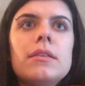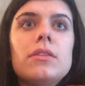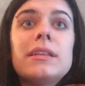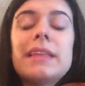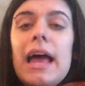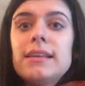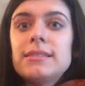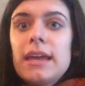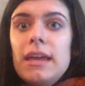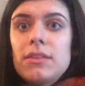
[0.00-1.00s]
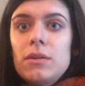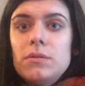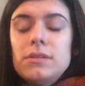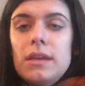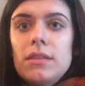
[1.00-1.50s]
the last eighth
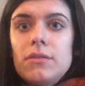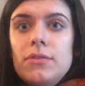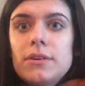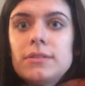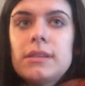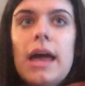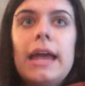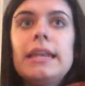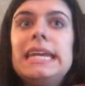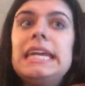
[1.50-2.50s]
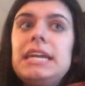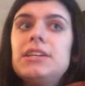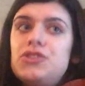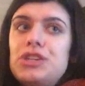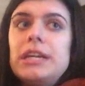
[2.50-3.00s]
notes in the first line,
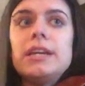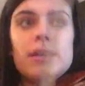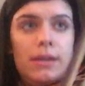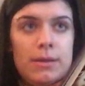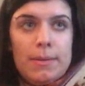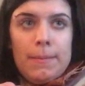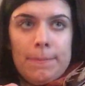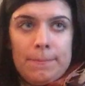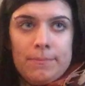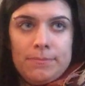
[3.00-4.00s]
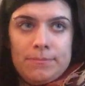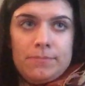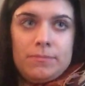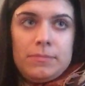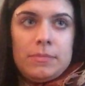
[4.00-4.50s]
E, G,
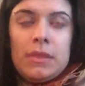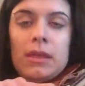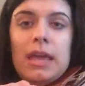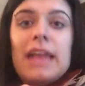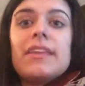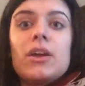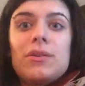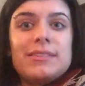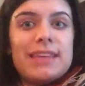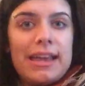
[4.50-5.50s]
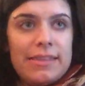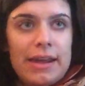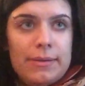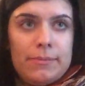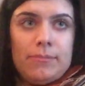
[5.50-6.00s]
and then go to the second
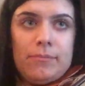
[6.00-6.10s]
line.